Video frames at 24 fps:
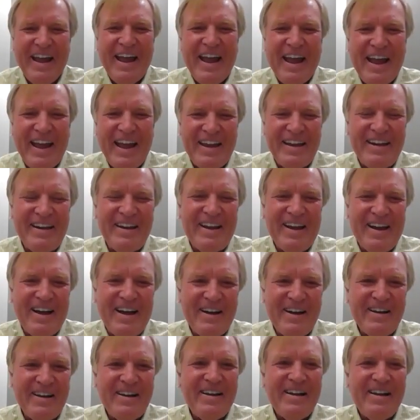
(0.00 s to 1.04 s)
And,
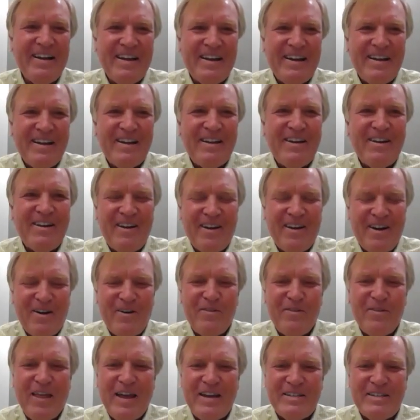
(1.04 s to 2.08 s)
you
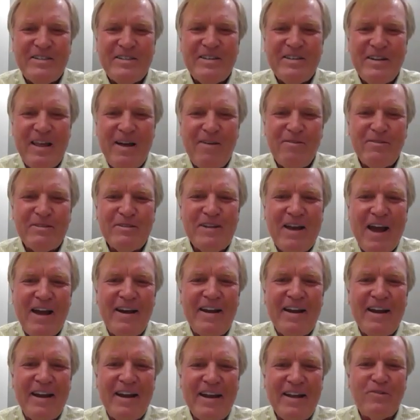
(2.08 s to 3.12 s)
know, that was kind
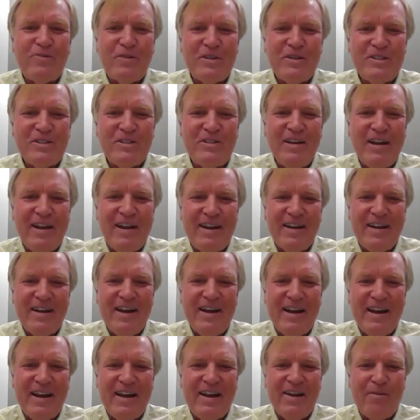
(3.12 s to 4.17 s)
of interesting.
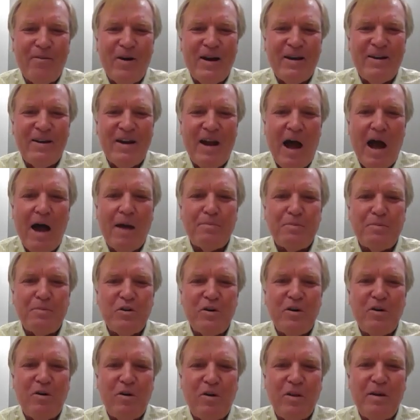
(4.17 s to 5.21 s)
It wasn't
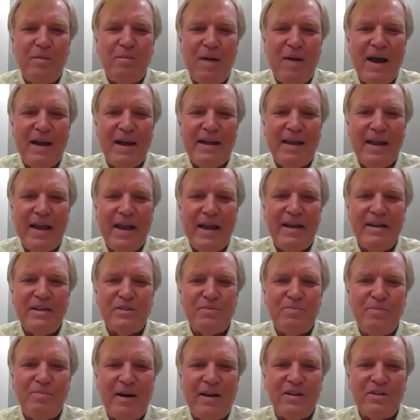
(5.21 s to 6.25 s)
optional in my case,
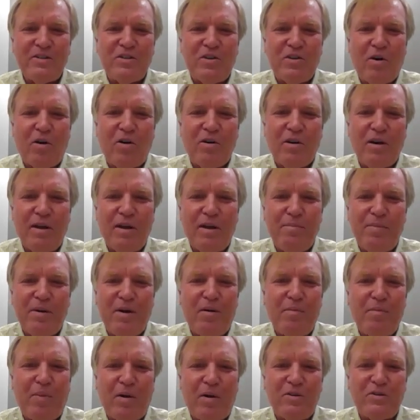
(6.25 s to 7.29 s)
but it certainly
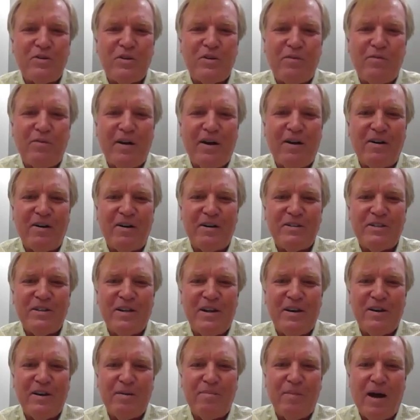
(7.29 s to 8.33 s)
built perseverance
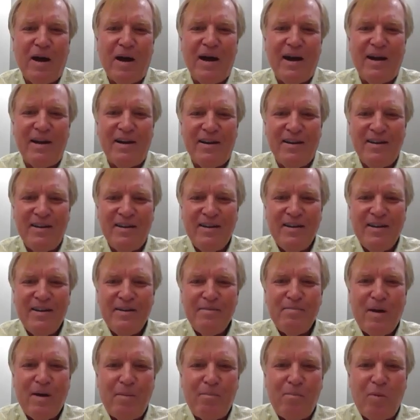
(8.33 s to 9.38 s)
into my
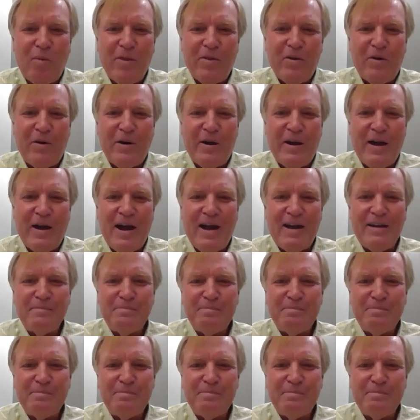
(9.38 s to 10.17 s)
brother and I.